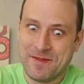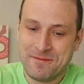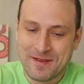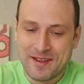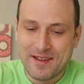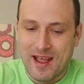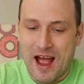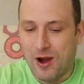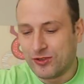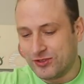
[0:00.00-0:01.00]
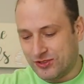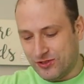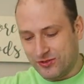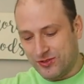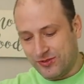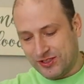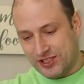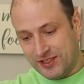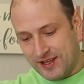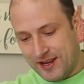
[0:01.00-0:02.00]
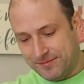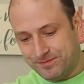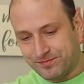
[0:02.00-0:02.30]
how to do the cheat day.